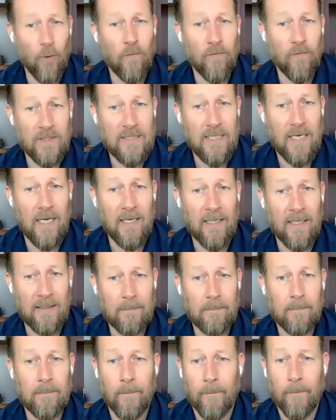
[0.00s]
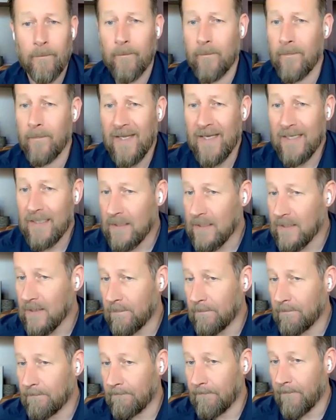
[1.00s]
over time, like
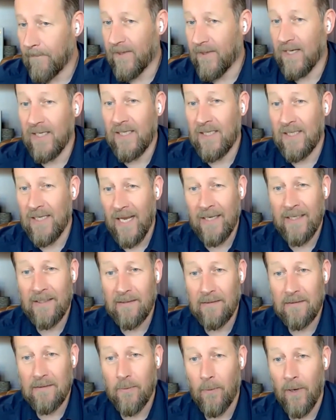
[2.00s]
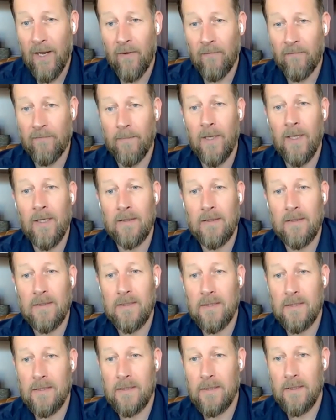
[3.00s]
3, 9, 12 months,
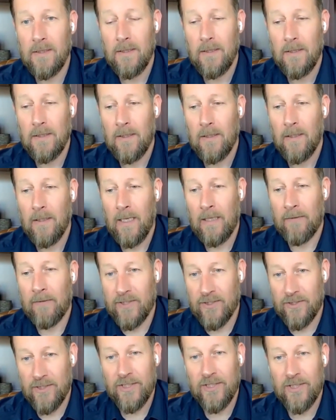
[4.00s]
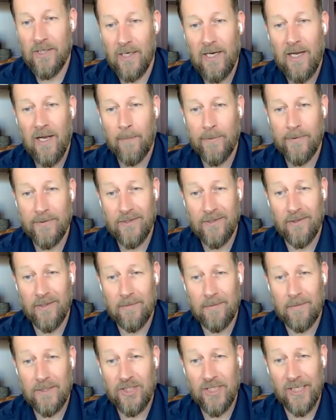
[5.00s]
a restriction of capital is going
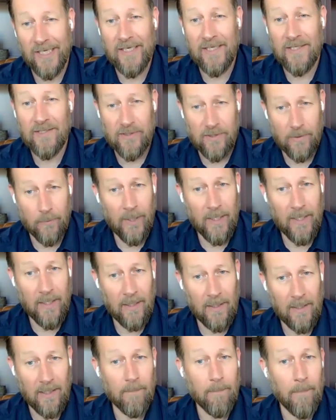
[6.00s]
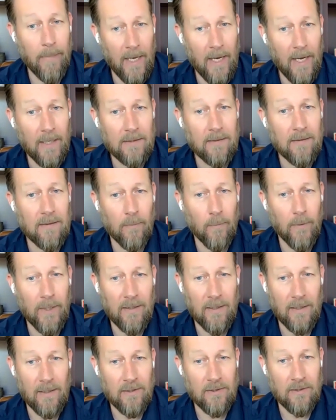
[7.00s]
to change the way and impact the way
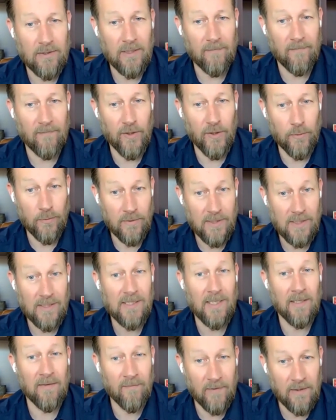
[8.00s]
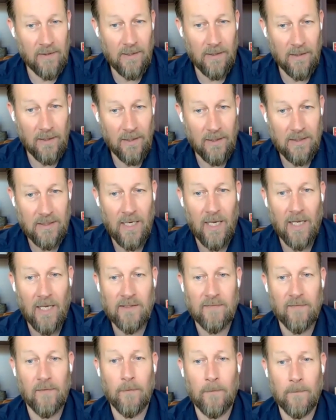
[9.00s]
the industry views its inventory and its
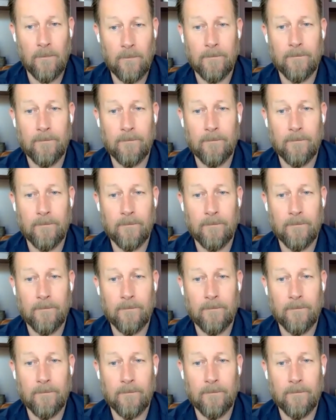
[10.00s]
cash flow.